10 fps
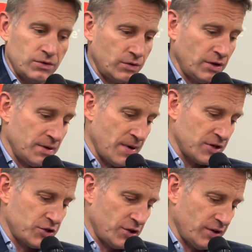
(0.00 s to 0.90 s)
really make
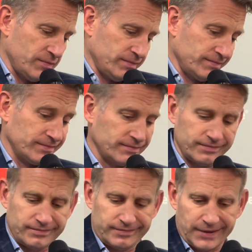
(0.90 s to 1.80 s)
sure that
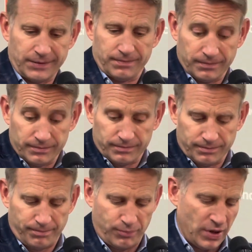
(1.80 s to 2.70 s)
they're
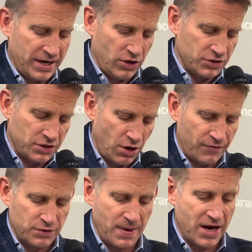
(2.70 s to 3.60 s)
playing
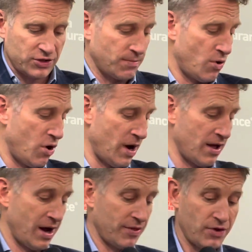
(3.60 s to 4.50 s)
unselfish basketball.
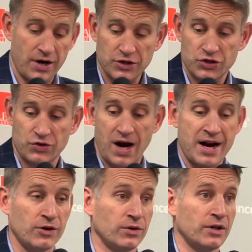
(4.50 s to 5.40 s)
I thought
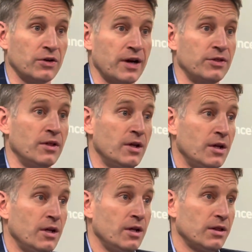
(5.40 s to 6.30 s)
Estrada really
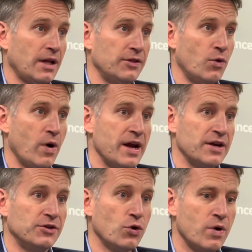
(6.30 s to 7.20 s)
led the way
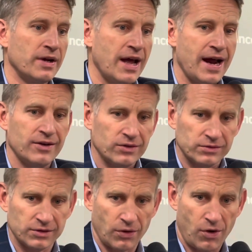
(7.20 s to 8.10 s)
in doing that.
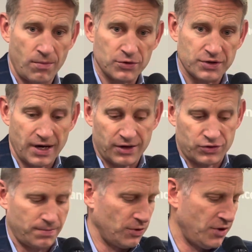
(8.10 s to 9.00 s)
You know, almost had a
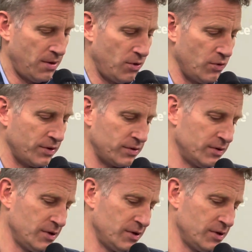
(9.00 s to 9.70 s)
triple-double with,